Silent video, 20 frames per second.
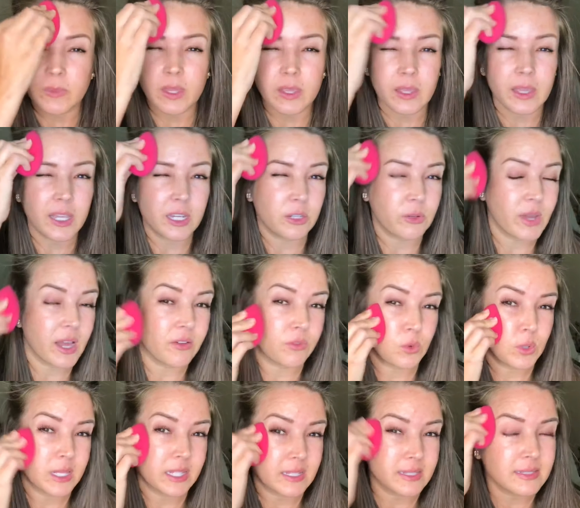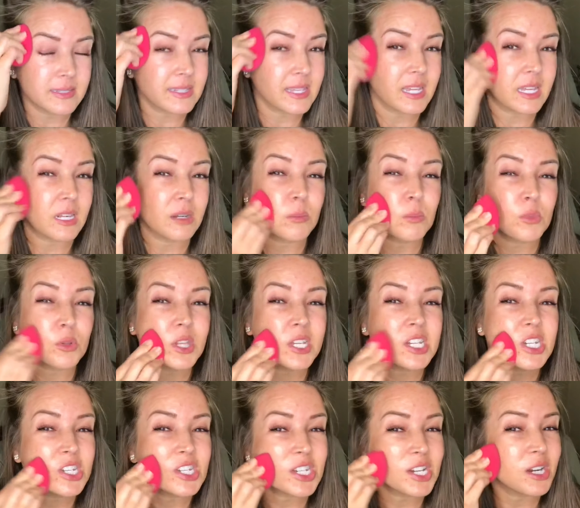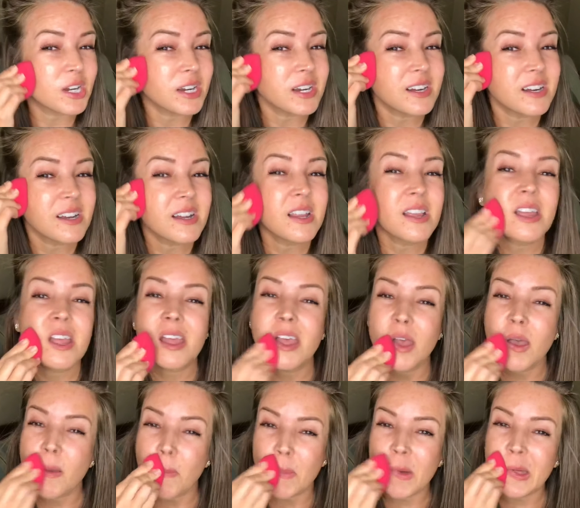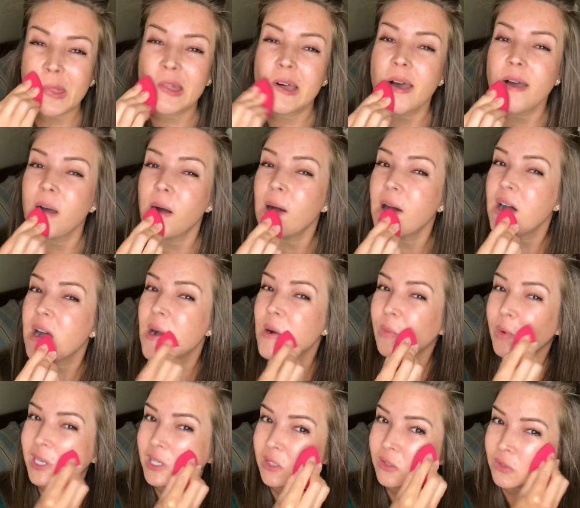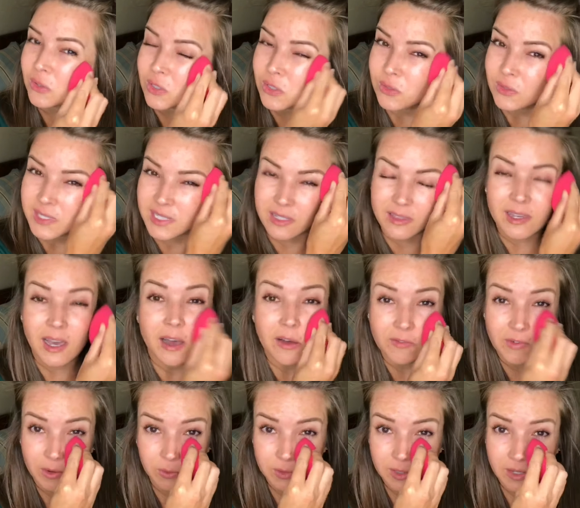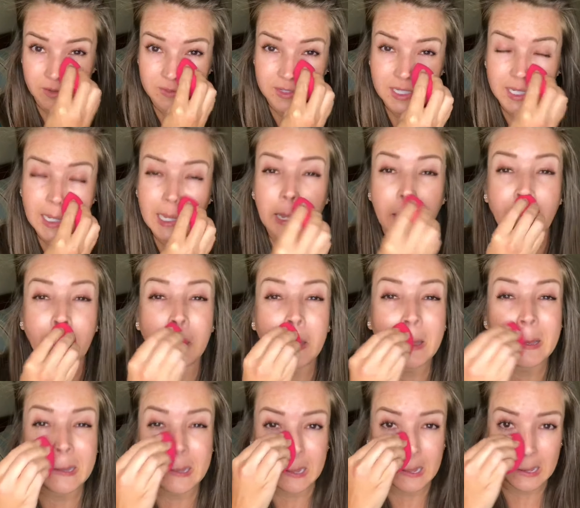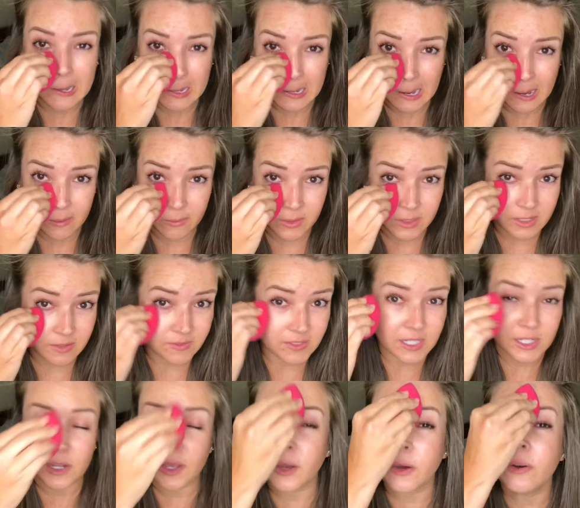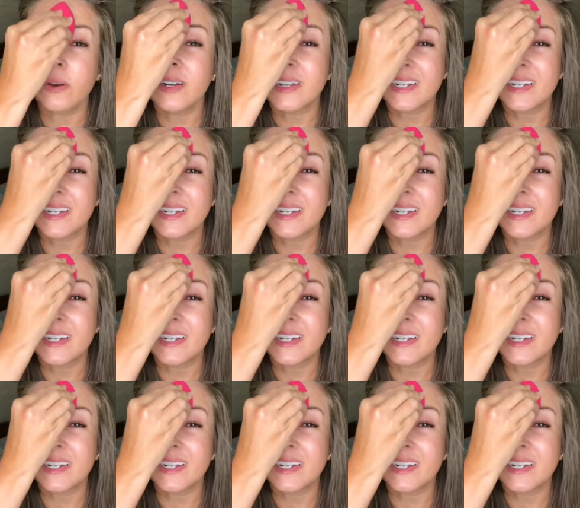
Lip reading: and you have oily skin, please share below what you use and love. I would love to know.